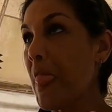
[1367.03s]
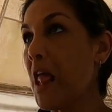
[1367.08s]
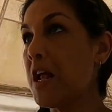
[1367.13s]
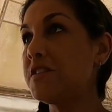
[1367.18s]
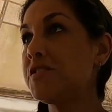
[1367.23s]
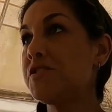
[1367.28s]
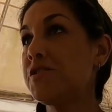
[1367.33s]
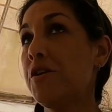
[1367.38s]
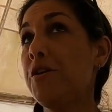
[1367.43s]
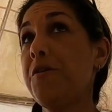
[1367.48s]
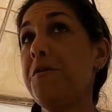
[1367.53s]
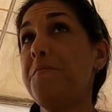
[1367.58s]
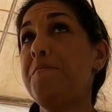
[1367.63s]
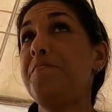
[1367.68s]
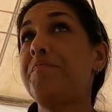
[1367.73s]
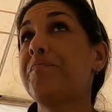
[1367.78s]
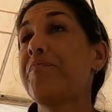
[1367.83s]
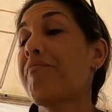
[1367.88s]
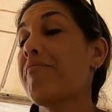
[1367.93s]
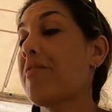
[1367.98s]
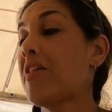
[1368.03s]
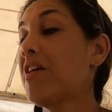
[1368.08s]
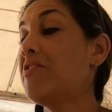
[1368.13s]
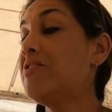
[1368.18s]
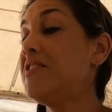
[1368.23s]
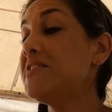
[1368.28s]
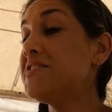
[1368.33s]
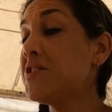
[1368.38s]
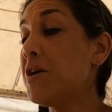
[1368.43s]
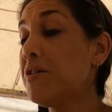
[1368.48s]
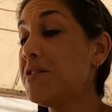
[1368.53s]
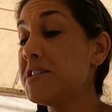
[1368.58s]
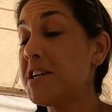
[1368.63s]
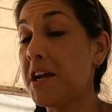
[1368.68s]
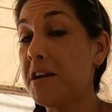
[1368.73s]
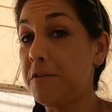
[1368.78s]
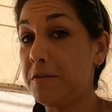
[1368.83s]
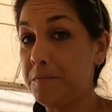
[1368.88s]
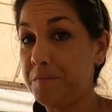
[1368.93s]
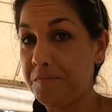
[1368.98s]
So, this
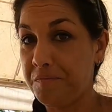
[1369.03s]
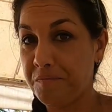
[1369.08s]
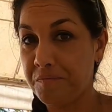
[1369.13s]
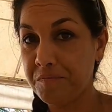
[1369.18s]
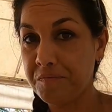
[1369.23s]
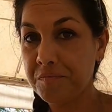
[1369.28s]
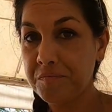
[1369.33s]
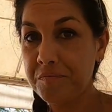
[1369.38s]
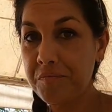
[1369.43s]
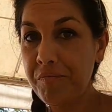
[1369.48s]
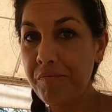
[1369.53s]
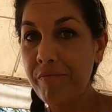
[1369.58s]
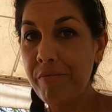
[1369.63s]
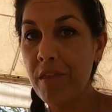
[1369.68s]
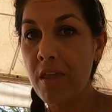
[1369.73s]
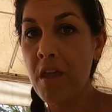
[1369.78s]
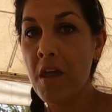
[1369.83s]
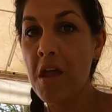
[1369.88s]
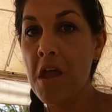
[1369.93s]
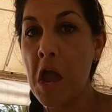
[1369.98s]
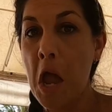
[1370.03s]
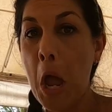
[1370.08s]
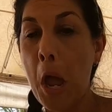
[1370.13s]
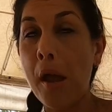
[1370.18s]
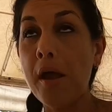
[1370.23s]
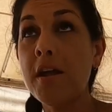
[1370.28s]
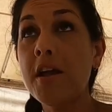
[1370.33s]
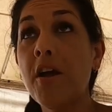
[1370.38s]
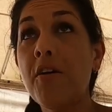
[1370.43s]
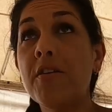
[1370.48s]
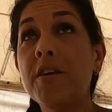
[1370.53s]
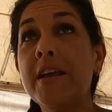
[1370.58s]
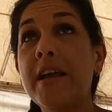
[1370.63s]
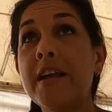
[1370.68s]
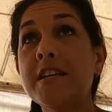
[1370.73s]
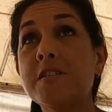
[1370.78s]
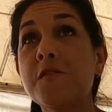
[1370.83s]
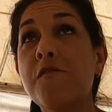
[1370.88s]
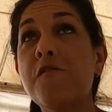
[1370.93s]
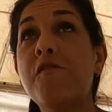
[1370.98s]
hotel currently
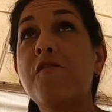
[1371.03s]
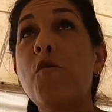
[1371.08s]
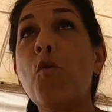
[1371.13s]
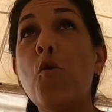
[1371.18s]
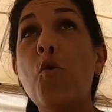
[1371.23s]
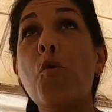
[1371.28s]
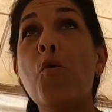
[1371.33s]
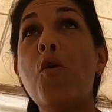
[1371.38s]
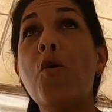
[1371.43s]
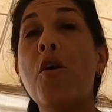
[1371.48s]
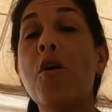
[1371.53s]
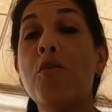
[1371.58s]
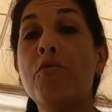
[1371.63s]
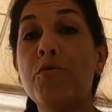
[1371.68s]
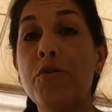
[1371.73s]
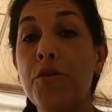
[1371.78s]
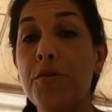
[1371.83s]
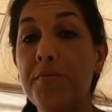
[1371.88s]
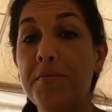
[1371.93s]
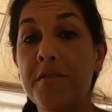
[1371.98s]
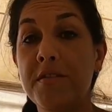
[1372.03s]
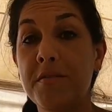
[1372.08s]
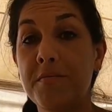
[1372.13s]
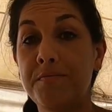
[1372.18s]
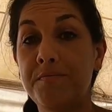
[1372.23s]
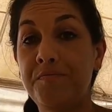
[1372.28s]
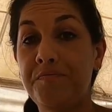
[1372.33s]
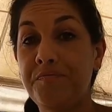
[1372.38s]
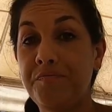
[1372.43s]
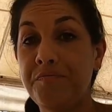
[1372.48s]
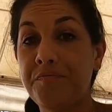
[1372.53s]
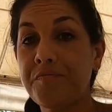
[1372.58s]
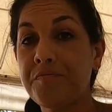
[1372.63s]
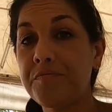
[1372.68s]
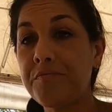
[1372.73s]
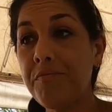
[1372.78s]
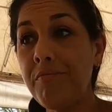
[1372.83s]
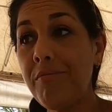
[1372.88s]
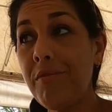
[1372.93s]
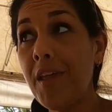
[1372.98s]
has 4 rooms.
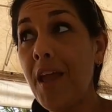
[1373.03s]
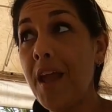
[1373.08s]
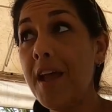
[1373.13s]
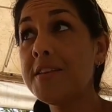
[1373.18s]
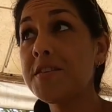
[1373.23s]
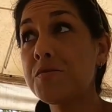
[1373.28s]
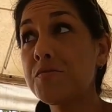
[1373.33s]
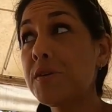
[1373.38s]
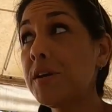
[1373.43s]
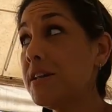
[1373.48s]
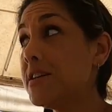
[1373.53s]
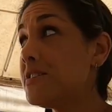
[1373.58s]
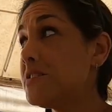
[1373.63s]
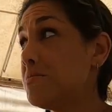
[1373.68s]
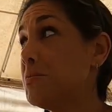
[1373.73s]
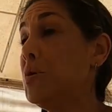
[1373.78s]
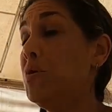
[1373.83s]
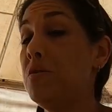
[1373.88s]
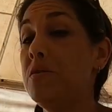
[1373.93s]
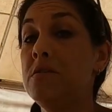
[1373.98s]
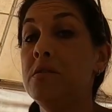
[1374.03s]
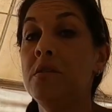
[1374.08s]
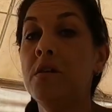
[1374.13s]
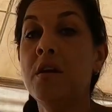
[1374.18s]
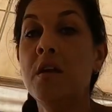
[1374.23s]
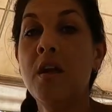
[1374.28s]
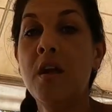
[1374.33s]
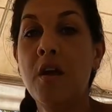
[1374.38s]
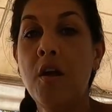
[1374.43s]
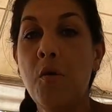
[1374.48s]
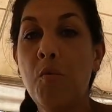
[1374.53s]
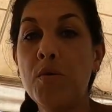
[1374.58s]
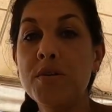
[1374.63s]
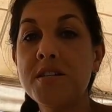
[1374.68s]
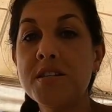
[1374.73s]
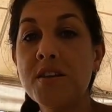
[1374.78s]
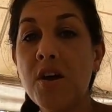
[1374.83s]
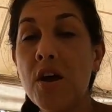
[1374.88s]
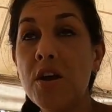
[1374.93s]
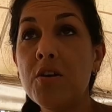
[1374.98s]
It's really small, which
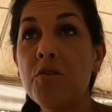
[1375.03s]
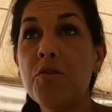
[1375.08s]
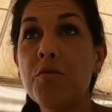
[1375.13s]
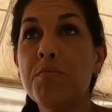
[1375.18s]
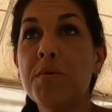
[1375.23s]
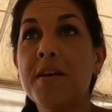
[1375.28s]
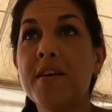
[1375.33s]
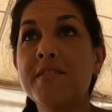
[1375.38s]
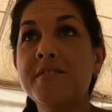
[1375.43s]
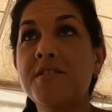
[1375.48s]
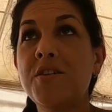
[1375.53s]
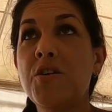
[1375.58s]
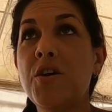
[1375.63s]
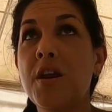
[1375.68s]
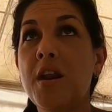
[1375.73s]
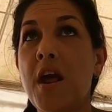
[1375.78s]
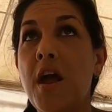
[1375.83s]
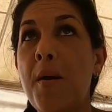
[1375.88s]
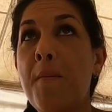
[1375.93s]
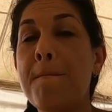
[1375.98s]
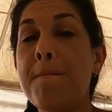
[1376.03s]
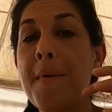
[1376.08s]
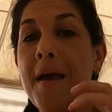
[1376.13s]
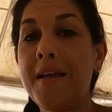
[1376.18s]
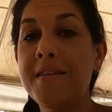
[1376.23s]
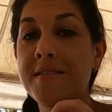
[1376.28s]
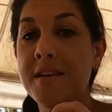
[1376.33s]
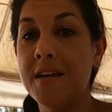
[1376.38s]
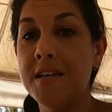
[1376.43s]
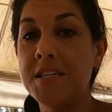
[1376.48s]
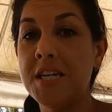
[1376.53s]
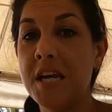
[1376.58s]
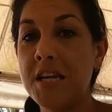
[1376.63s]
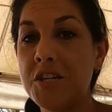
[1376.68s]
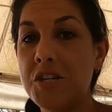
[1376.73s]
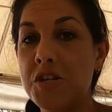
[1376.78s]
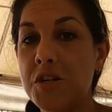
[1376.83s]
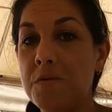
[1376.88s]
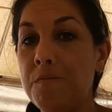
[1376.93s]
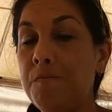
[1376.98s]
is kind of good because you get amazing
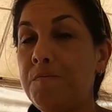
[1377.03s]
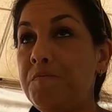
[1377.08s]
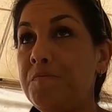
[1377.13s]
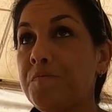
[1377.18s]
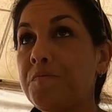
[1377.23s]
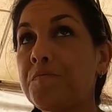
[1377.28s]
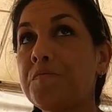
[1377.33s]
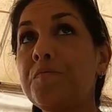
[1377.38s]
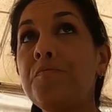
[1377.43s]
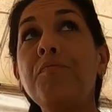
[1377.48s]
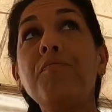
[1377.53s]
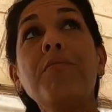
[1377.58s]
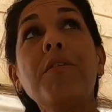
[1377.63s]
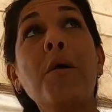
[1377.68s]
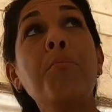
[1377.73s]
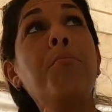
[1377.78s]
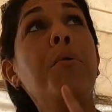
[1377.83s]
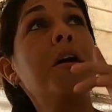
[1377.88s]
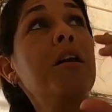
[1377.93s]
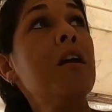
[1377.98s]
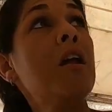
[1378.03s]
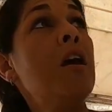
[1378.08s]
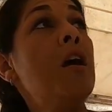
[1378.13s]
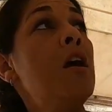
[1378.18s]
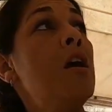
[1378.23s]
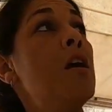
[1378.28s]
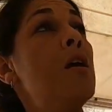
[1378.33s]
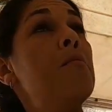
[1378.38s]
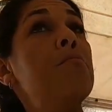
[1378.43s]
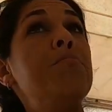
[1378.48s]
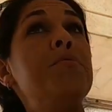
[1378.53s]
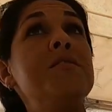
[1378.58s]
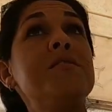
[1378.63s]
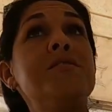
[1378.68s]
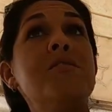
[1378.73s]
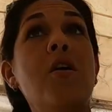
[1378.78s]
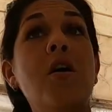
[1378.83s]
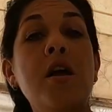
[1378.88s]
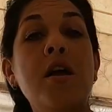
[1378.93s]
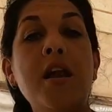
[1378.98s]
attention. But
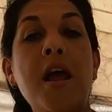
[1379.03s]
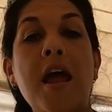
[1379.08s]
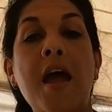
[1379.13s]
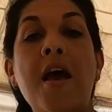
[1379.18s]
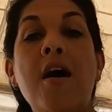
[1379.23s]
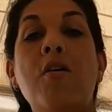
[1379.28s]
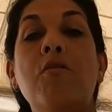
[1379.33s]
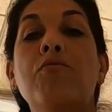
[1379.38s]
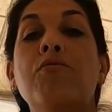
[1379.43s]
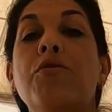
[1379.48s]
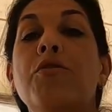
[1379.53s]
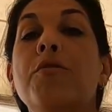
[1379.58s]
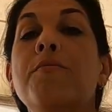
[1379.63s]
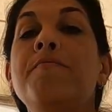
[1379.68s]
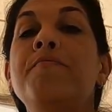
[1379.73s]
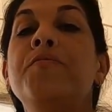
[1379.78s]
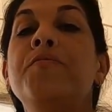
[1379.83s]
beside our room,